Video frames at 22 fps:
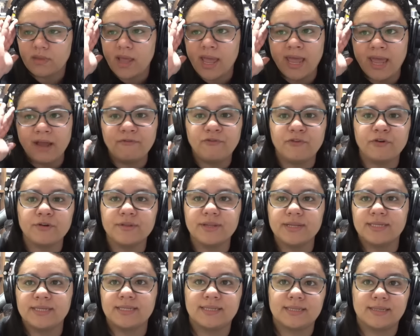And for the
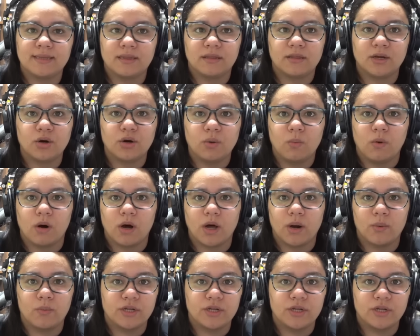third one,